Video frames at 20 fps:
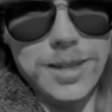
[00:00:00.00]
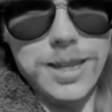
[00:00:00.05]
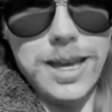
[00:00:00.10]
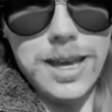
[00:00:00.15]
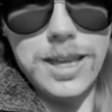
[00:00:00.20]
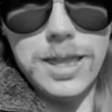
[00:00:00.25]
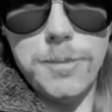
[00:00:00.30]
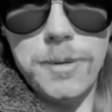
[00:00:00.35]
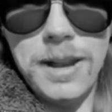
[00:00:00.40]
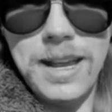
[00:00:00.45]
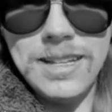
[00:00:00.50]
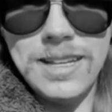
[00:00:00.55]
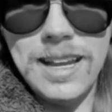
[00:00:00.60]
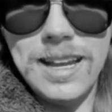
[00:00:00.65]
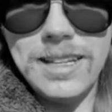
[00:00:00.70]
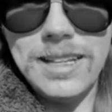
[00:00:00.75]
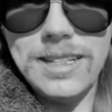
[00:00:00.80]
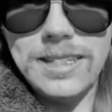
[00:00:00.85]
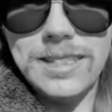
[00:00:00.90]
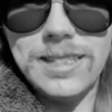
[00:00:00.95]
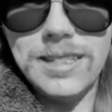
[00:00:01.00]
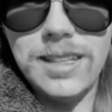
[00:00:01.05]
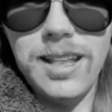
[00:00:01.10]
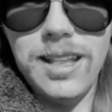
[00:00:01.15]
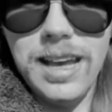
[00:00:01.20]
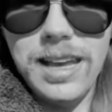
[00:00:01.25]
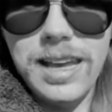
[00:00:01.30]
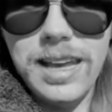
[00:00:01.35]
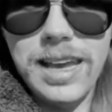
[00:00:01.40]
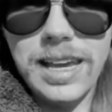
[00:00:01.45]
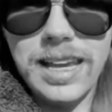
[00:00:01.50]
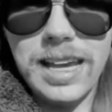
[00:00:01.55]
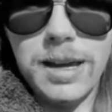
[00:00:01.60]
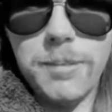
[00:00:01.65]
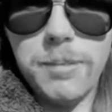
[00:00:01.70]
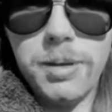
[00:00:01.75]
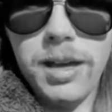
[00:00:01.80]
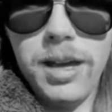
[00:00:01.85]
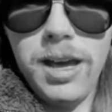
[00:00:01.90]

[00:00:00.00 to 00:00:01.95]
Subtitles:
the plans had a slight hiccup.